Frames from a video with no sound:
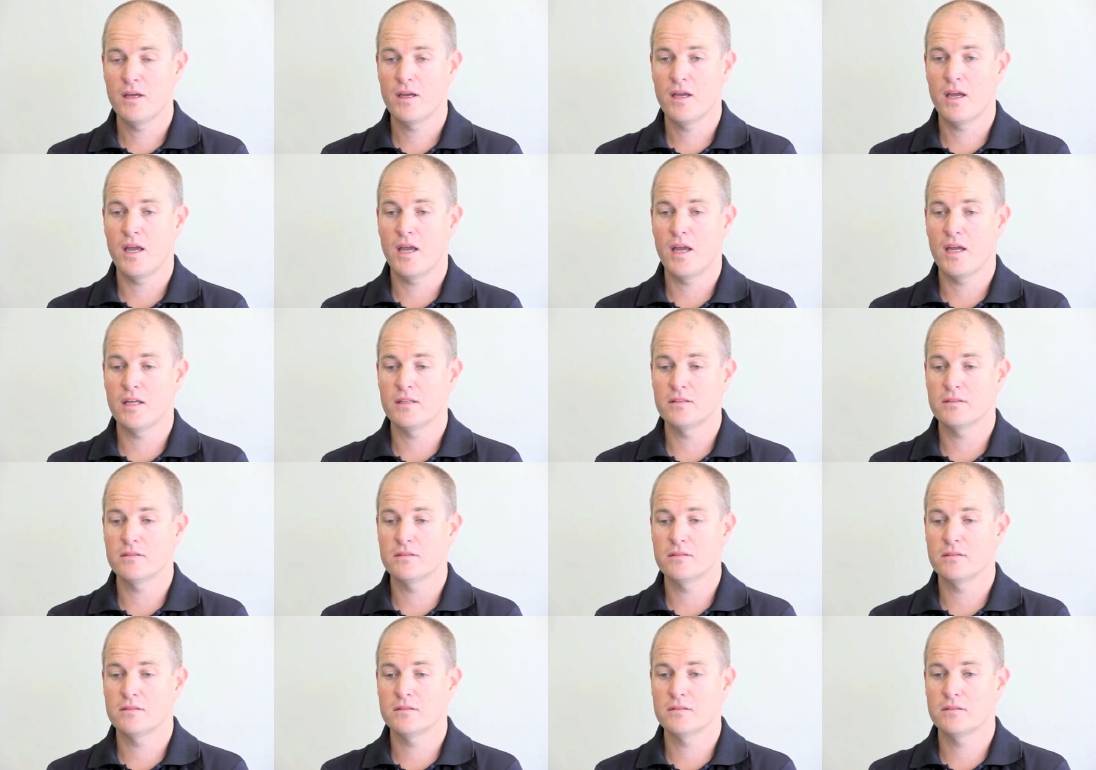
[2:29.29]

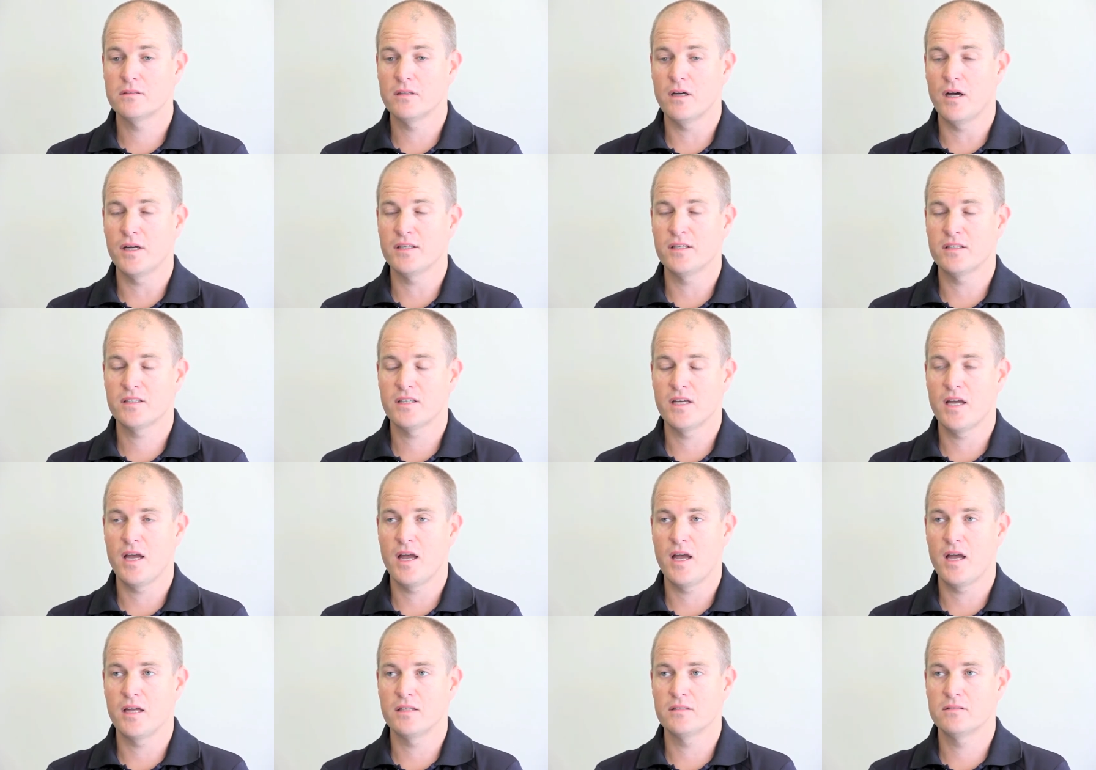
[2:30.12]
and I just
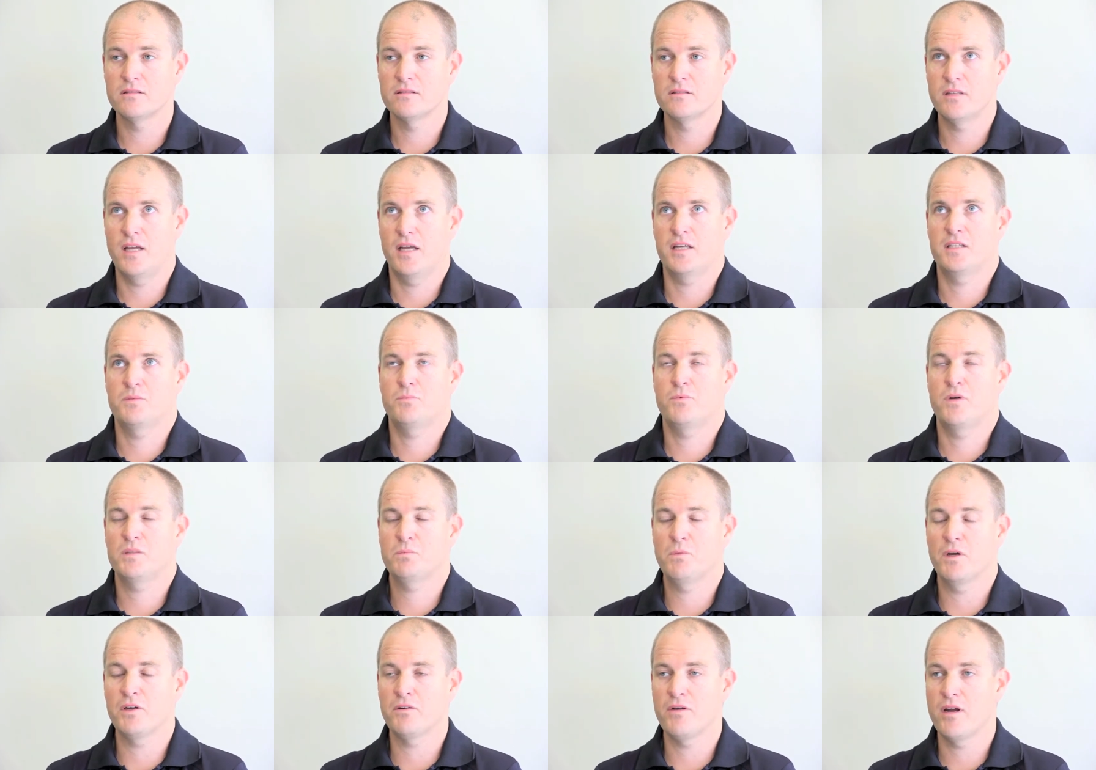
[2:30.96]
can't
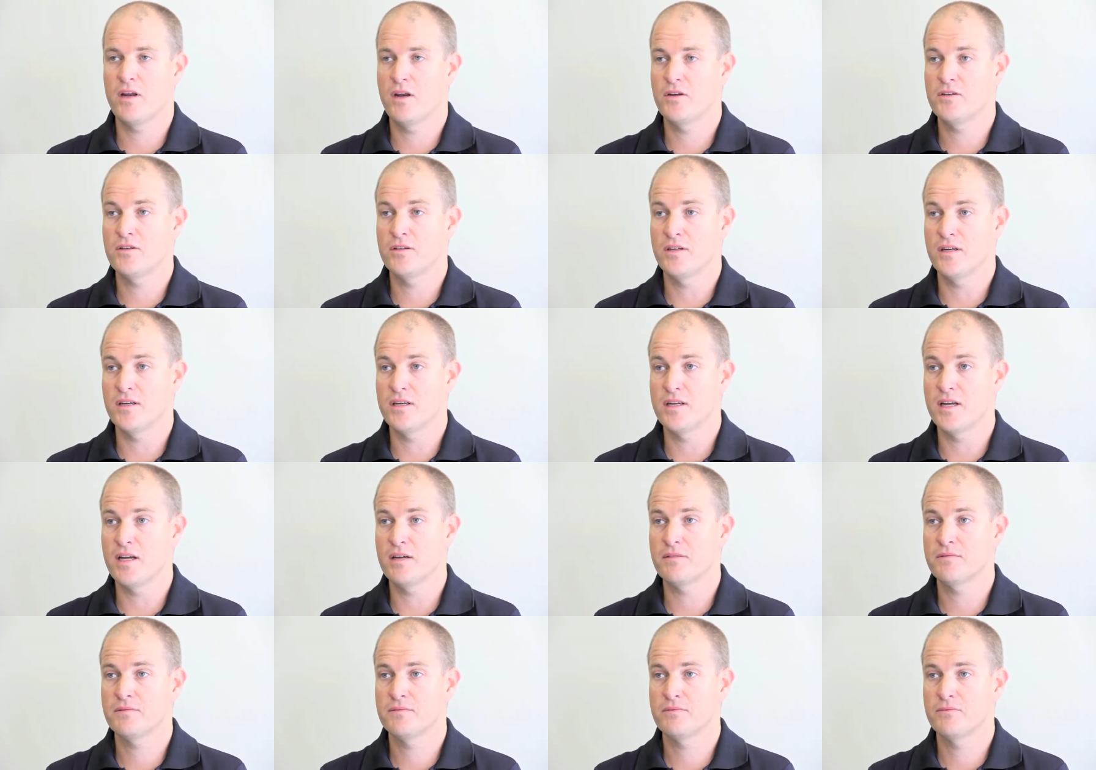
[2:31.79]
express my gratitude
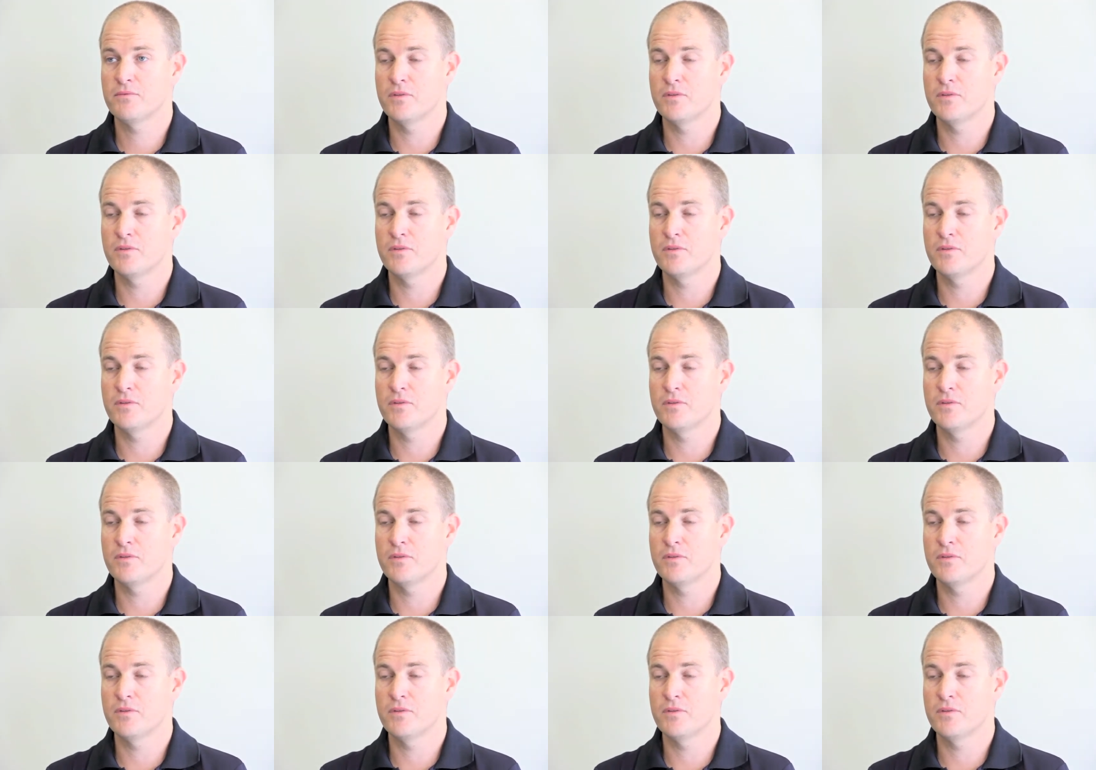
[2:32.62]
enough,